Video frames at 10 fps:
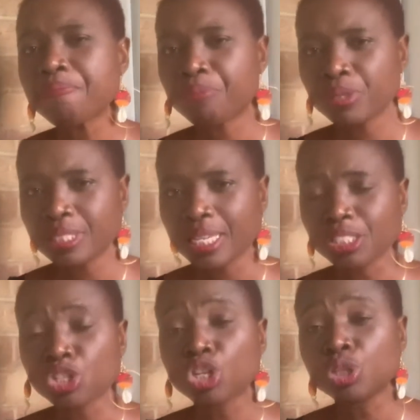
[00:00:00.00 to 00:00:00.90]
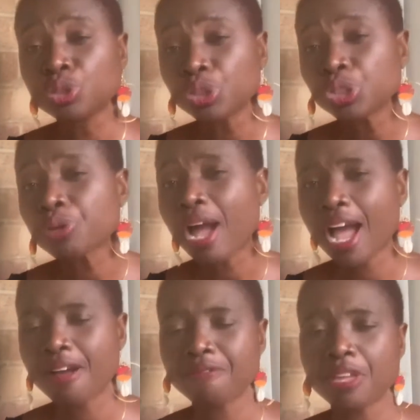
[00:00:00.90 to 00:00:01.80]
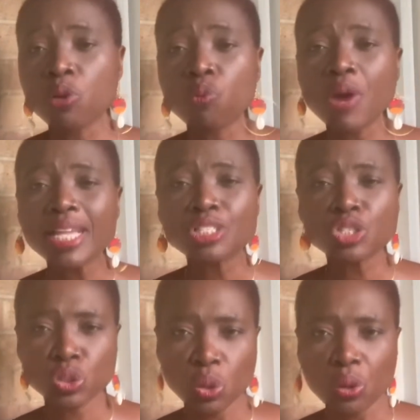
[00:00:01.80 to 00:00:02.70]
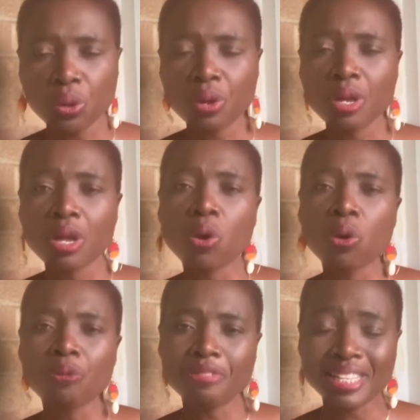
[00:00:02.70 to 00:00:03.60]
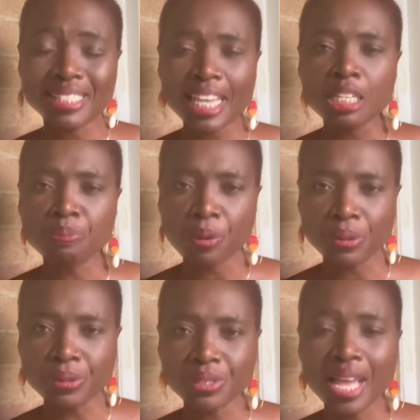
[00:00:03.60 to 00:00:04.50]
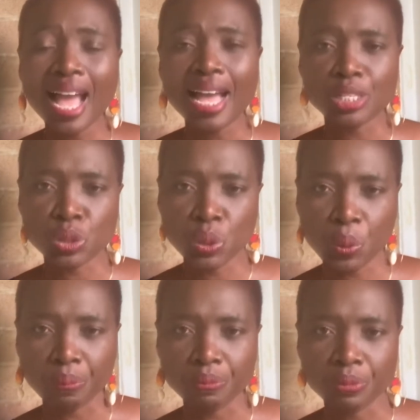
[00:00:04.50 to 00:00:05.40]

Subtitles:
important you should have a well-stocked first aid box at home